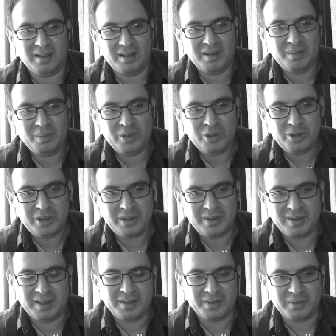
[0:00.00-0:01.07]
Boucher,
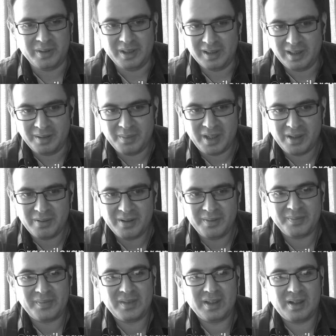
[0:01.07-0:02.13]
that's her real name, by the way,
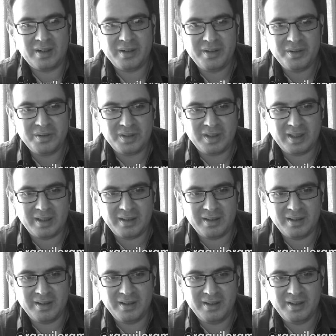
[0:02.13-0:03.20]
argues that
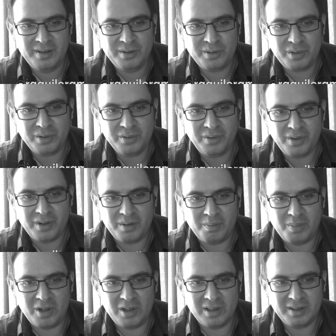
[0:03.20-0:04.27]
in truth her
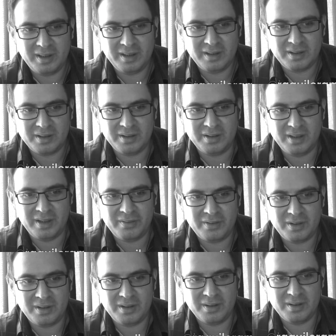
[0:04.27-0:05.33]
politics could
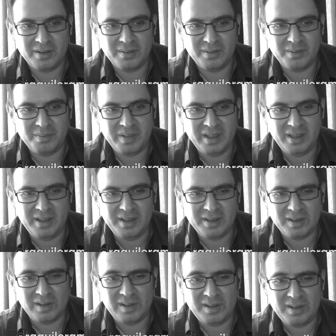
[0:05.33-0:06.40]
never be
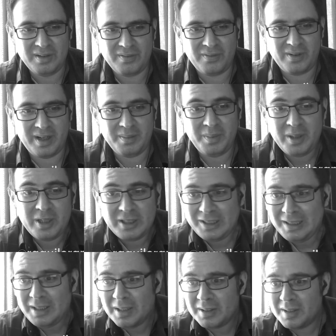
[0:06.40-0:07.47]
easily defined because she
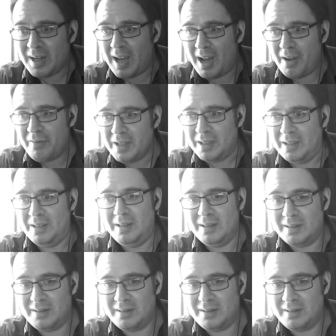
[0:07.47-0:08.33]
doesn't have any.